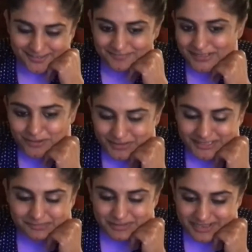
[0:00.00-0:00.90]
So that's
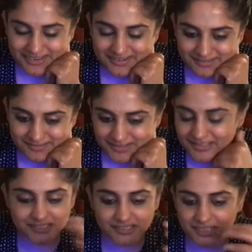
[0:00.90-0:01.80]
always been,
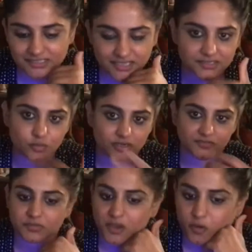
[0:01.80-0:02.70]
that's
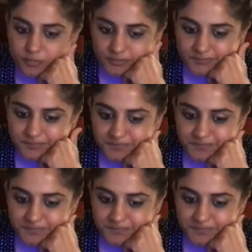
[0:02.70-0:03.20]
what gives me hope.